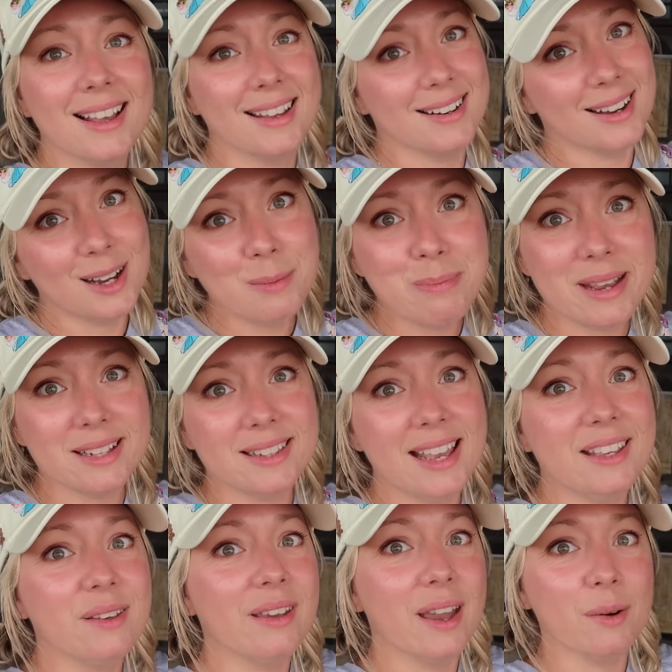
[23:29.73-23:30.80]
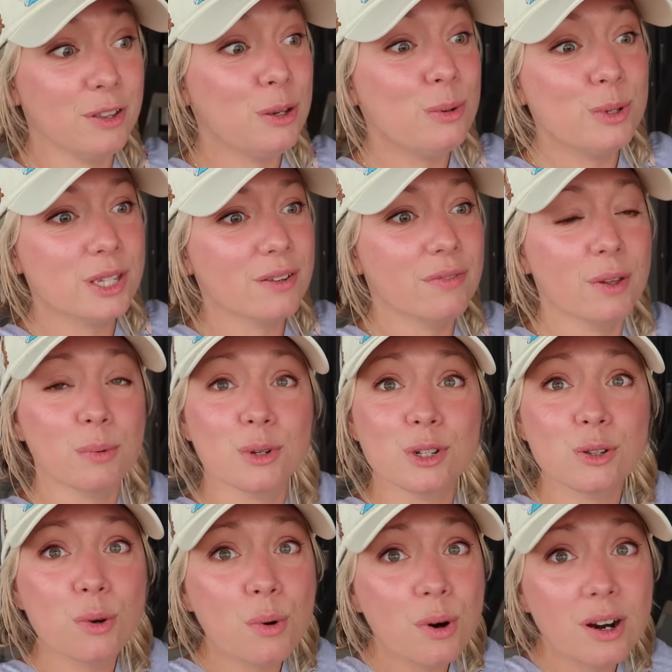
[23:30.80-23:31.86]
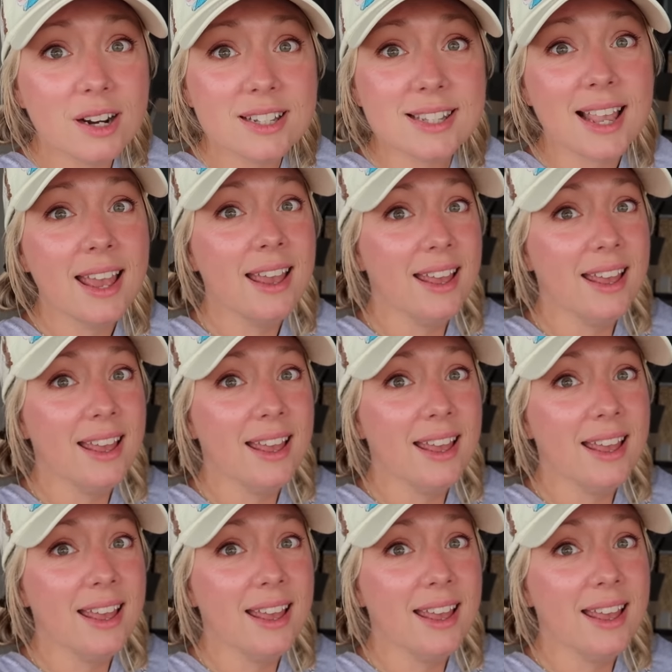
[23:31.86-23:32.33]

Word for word: and on Bay Lake you get views of the resorts